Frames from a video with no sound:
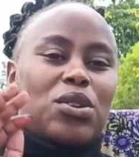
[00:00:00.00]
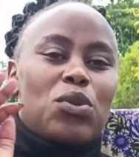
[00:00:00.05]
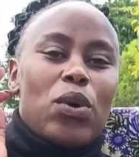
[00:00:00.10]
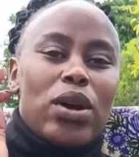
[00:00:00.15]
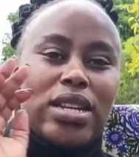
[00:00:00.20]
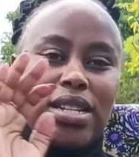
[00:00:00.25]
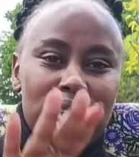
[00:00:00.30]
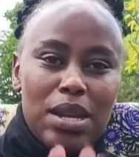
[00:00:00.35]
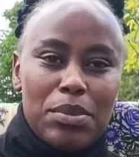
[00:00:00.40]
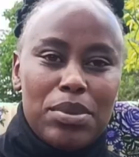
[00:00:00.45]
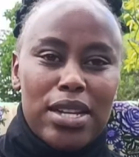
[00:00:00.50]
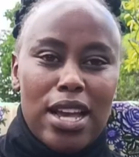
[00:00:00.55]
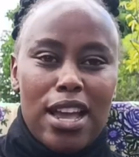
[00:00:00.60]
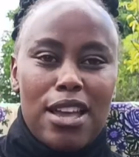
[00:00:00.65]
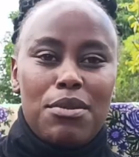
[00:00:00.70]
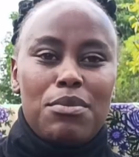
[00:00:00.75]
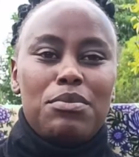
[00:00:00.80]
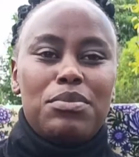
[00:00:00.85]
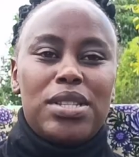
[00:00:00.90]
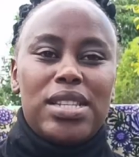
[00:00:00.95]
quite some
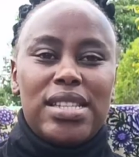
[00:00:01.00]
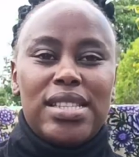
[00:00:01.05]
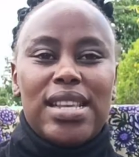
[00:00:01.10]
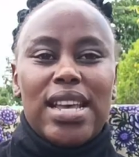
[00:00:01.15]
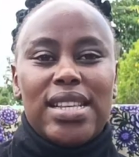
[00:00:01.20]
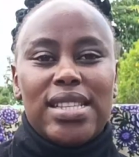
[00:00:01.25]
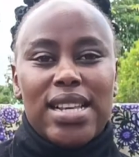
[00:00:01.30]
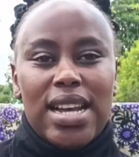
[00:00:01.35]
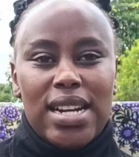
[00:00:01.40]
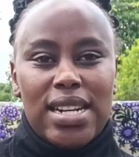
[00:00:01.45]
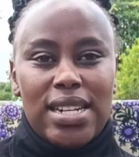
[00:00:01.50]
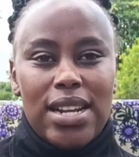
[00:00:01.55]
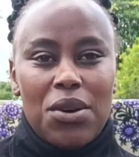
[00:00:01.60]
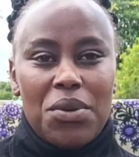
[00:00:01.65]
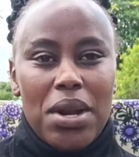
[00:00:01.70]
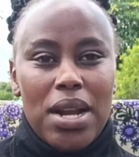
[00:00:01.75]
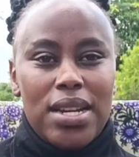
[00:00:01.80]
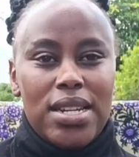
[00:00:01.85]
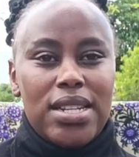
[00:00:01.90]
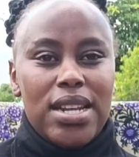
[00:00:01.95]
time since I sat
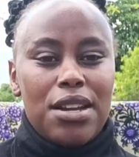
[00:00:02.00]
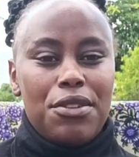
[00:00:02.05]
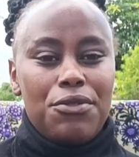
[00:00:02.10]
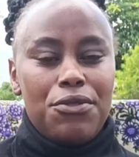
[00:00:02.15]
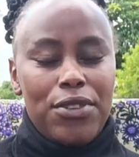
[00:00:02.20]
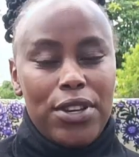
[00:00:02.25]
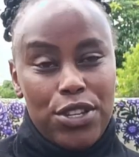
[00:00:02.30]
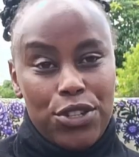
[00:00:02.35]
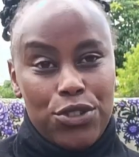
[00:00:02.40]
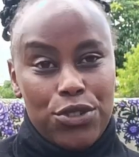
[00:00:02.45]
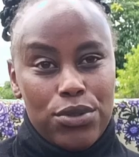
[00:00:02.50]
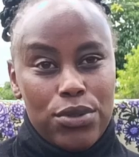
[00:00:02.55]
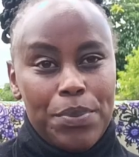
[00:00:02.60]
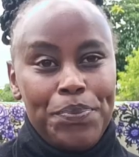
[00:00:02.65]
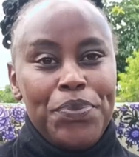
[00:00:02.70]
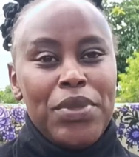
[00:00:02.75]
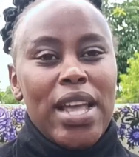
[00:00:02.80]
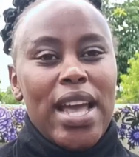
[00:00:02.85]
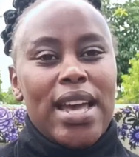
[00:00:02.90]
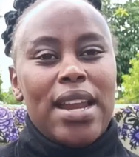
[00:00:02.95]
down and did a video,
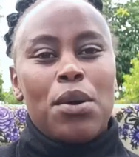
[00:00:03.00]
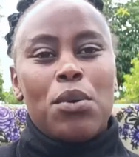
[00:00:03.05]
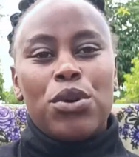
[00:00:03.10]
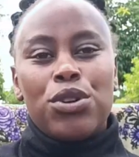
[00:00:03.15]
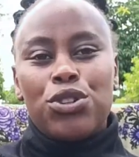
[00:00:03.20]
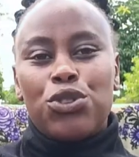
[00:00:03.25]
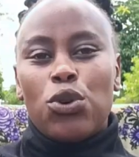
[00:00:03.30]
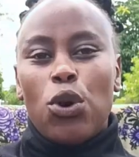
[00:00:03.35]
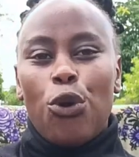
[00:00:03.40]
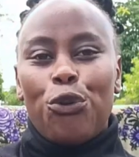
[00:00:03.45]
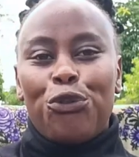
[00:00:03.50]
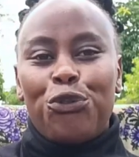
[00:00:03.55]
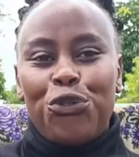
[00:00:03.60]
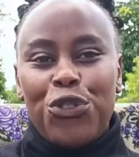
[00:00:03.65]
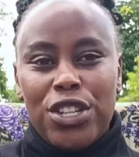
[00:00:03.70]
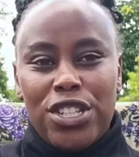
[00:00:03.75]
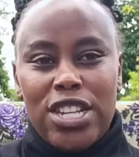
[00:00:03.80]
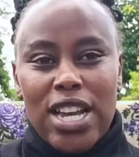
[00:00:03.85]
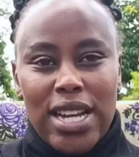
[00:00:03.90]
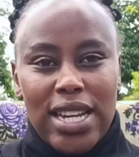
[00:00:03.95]
and I want to
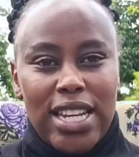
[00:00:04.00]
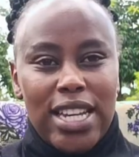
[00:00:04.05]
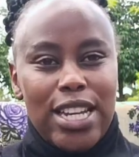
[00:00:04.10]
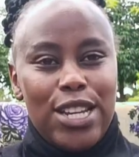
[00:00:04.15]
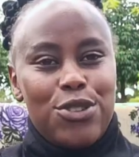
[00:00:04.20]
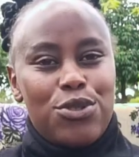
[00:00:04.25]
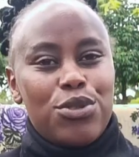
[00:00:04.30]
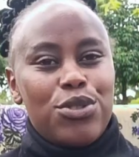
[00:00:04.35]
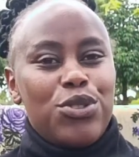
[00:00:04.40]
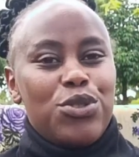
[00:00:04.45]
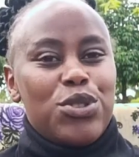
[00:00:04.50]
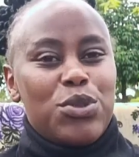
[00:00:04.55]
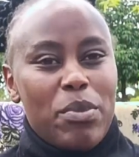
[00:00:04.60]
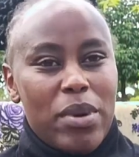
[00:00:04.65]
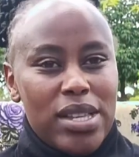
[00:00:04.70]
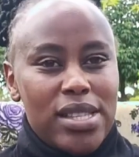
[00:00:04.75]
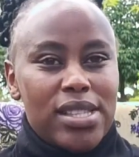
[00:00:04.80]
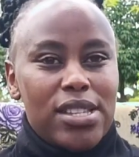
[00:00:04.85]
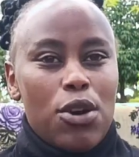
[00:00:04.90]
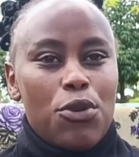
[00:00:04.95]
officially introduce
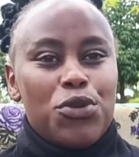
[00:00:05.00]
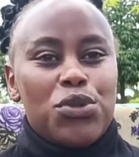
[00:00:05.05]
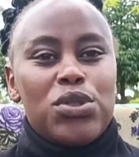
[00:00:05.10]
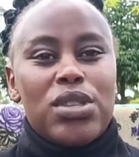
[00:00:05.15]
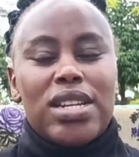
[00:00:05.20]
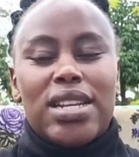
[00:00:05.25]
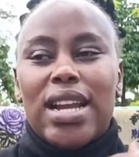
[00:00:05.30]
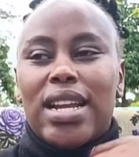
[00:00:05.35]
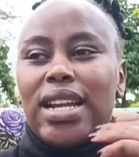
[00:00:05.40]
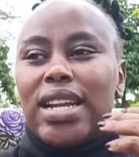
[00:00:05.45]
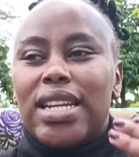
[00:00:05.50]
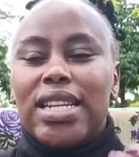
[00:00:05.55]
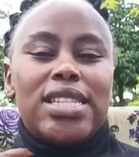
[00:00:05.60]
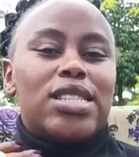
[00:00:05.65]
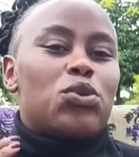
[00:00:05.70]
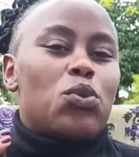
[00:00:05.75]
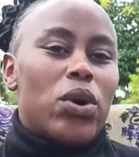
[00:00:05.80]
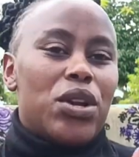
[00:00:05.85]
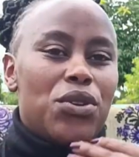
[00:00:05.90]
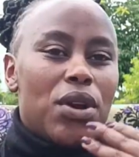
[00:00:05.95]
myself so that at
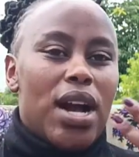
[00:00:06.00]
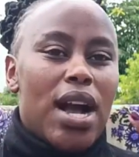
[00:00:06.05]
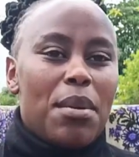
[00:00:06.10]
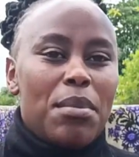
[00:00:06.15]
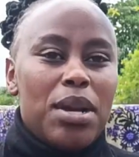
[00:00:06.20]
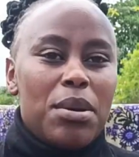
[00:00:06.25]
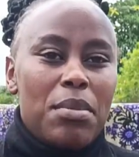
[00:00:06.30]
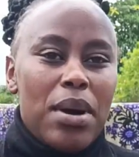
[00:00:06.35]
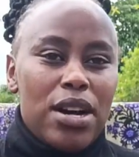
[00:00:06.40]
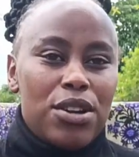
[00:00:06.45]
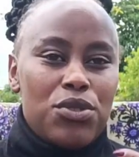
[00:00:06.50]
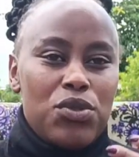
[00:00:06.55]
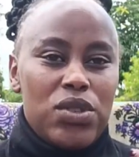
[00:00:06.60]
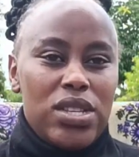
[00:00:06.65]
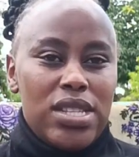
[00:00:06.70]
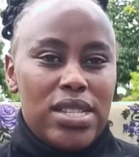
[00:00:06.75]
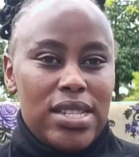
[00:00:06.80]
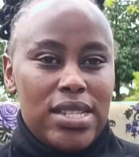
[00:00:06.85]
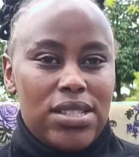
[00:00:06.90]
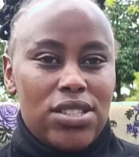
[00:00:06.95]
least when you're coming back to
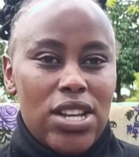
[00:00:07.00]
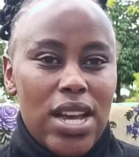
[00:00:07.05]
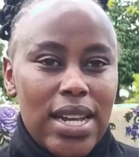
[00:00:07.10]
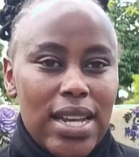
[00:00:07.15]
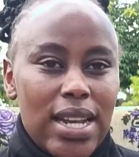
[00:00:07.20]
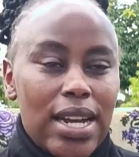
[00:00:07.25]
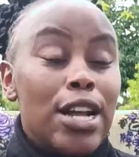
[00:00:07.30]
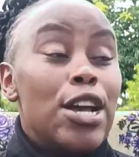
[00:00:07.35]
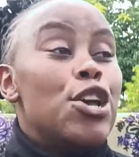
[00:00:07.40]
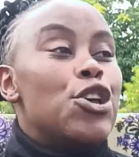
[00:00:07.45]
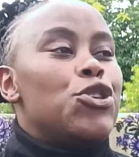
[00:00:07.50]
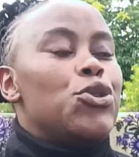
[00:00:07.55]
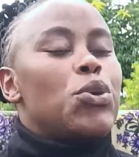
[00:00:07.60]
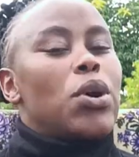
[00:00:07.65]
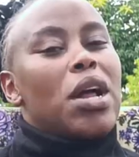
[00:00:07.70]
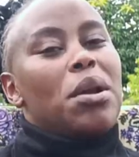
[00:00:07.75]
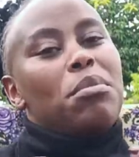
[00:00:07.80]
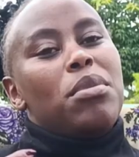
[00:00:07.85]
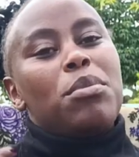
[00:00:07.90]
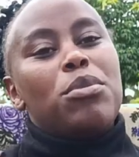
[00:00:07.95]
this channel, you
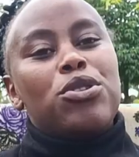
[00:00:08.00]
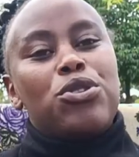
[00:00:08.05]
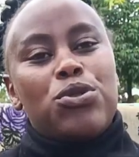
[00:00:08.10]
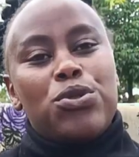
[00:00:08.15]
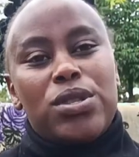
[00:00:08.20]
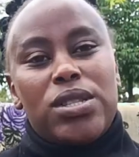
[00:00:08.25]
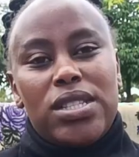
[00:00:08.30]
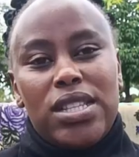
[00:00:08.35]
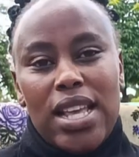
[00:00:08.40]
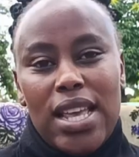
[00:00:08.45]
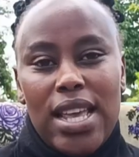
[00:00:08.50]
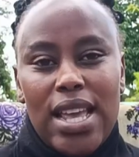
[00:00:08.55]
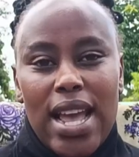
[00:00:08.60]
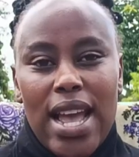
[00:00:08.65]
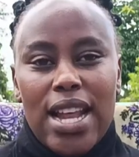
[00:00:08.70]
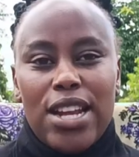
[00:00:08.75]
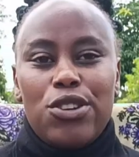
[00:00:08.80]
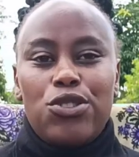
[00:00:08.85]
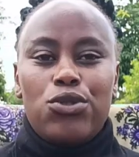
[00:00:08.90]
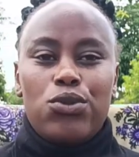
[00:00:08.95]
can be able to see
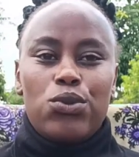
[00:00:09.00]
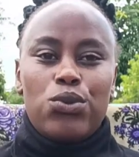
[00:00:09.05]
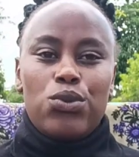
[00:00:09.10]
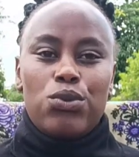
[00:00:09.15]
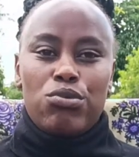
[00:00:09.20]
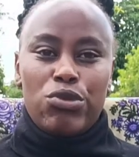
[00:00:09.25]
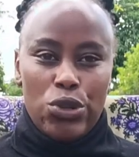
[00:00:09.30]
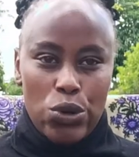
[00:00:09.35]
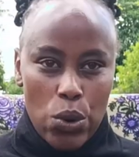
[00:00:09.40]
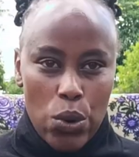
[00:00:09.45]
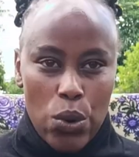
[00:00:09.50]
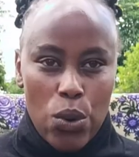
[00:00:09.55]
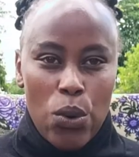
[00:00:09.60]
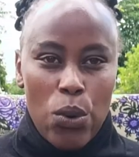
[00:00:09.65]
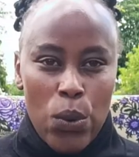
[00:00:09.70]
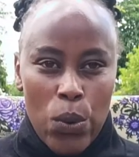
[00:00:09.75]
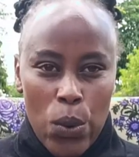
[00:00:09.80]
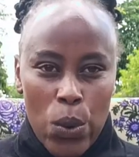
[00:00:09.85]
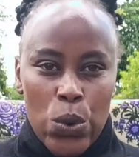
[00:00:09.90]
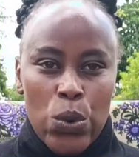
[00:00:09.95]
and to
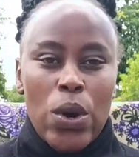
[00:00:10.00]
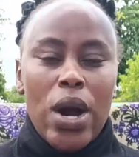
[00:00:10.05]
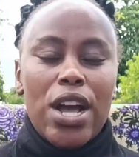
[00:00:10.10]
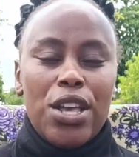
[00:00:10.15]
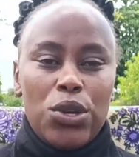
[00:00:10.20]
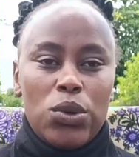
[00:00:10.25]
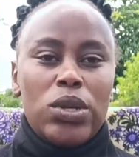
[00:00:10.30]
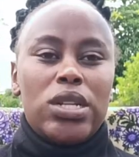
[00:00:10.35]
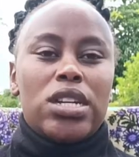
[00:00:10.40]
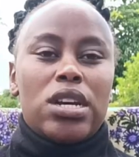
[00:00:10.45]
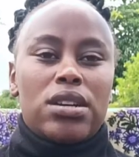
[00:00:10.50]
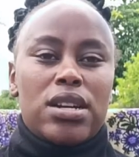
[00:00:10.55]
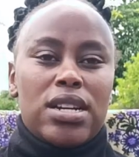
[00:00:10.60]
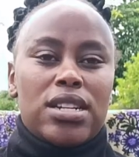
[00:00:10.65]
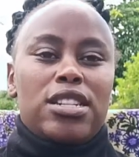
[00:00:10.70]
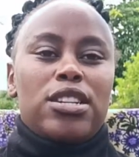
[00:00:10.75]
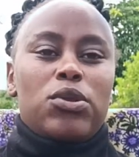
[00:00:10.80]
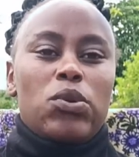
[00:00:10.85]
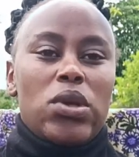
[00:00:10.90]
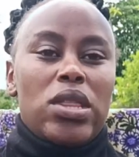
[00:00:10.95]
know who are you
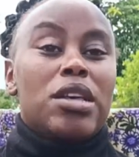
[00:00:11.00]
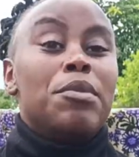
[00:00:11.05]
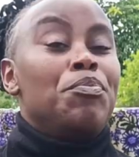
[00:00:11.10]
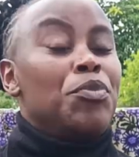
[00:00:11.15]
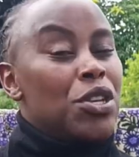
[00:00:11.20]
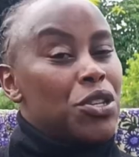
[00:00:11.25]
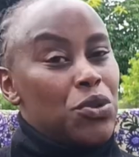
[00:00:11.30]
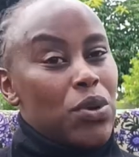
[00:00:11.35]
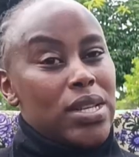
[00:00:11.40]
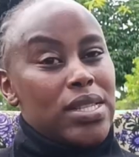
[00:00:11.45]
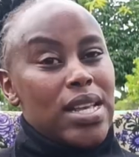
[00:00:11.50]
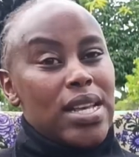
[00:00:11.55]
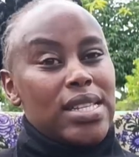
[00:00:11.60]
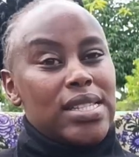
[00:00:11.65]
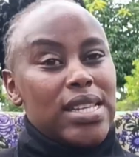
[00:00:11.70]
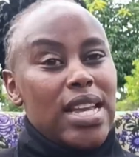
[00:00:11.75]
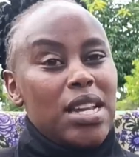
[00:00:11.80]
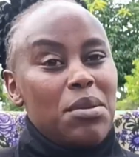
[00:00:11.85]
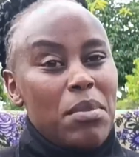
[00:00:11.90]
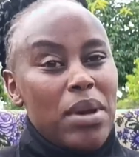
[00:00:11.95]
interacting with. So as I
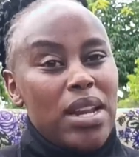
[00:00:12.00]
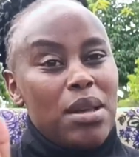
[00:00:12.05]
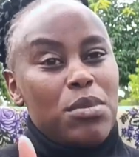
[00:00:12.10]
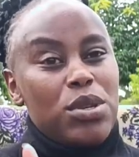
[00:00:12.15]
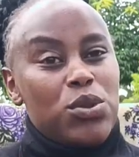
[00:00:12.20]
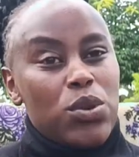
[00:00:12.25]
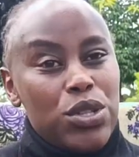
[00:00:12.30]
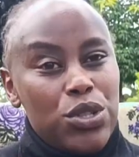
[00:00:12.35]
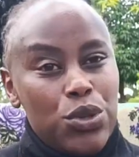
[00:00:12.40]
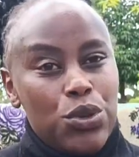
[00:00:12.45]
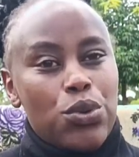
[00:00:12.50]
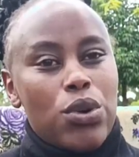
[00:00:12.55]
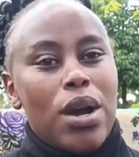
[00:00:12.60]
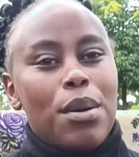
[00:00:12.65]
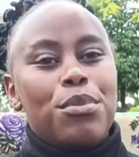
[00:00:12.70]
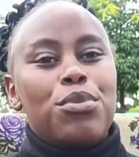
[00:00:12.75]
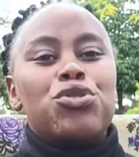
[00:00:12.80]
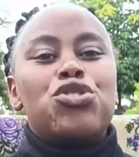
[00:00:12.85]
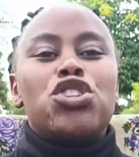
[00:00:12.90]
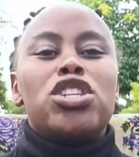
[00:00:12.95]
said, my name is Wanjiru
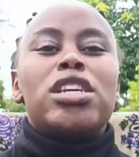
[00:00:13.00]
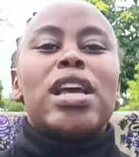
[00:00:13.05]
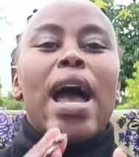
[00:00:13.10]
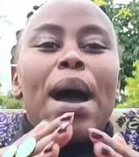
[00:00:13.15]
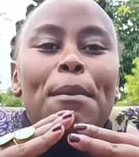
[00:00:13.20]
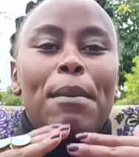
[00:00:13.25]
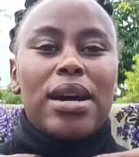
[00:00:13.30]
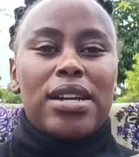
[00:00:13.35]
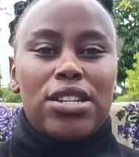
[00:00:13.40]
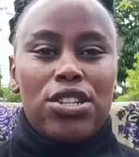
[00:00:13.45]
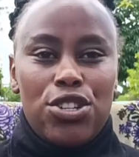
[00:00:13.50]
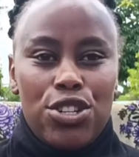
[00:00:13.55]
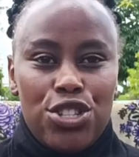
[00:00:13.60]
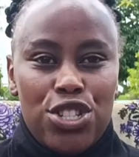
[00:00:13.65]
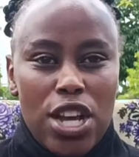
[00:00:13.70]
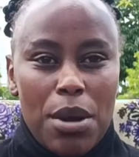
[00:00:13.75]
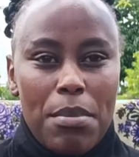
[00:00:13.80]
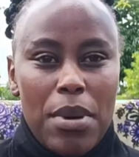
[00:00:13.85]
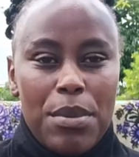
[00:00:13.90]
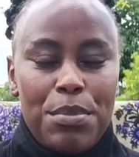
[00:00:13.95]
Kabuchi. I'm a
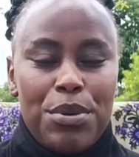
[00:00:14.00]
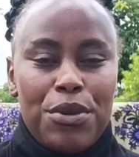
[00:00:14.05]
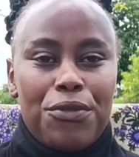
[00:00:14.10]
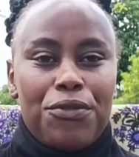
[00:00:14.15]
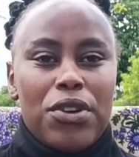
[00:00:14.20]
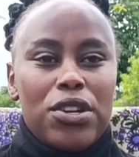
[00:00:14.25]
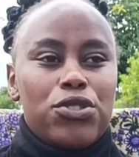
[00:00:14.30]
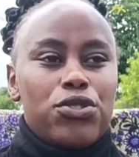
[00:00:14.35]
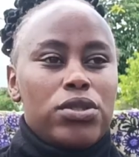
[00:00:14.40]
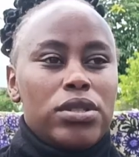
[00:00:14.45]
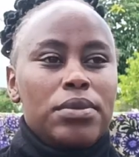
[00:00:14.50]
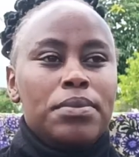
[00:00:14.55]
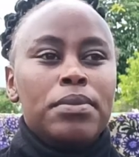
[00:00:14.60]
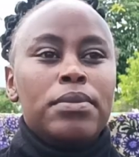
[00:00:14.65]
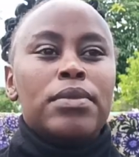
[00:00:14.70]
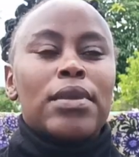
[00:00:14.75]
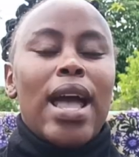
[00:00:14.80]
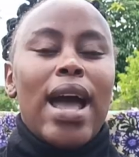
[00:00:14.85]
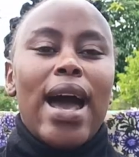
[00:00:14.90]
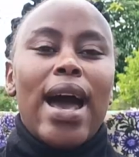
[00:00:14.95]
teacher by profession.
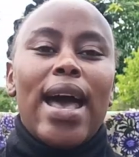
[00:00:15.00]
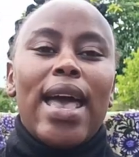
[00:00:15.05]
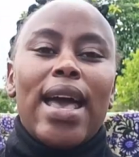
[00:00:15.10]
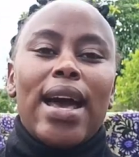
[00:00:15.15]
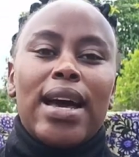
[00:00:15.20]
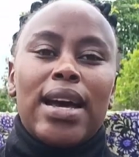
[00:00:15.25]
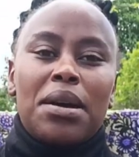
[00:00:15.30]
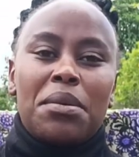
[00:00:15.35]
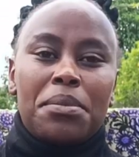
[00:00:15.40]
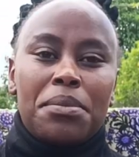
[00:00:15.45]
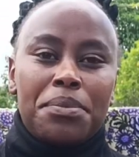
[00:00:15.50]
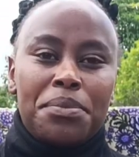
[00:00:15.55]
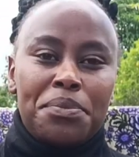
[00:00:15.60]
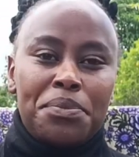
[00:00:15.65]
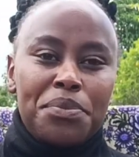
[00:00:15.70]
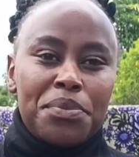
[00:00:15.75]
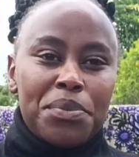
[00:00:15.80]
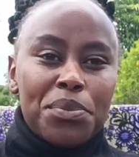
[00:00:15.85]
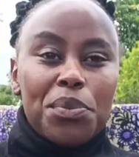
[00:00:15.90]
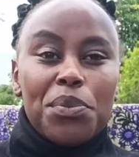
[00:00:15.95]
I am